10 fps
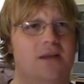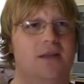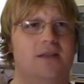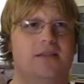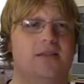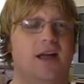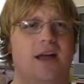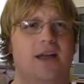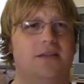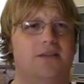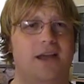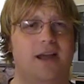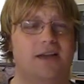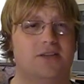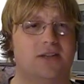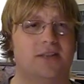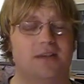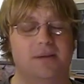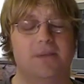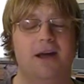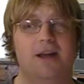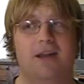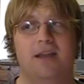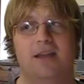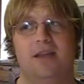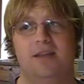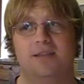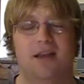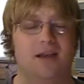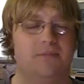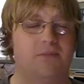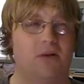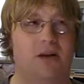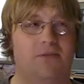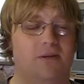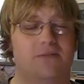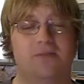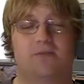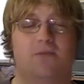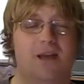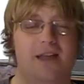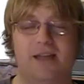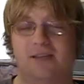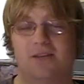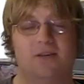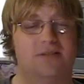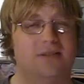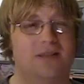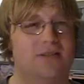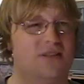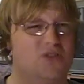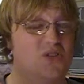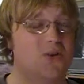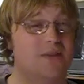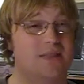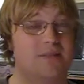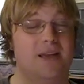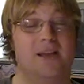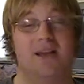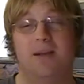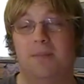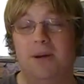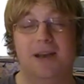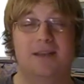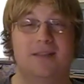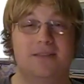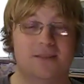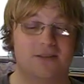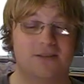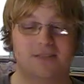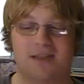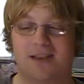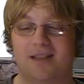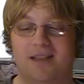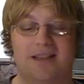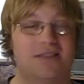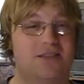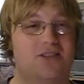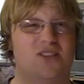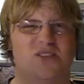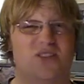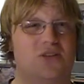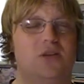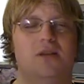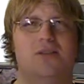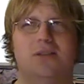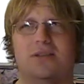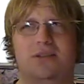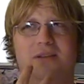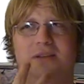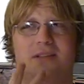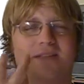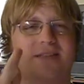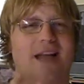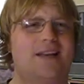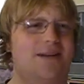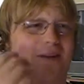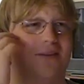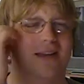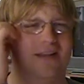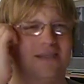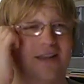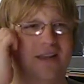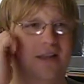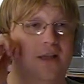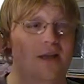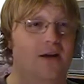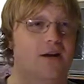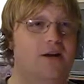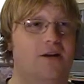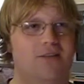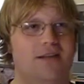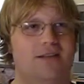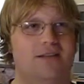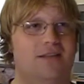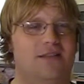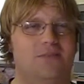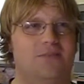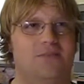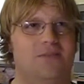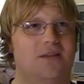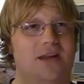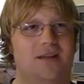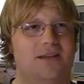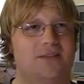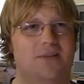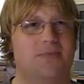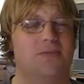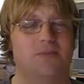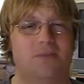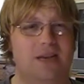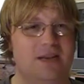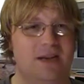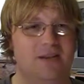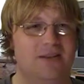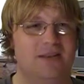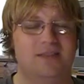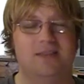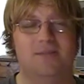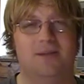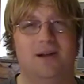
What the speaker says: This guy, he's got to actually think about it. He's got to blow off one of his friends. There's choices made. But in this series, it's kind of like it's a satire of that. It's like, oh, the guy ends up through the window and he ends up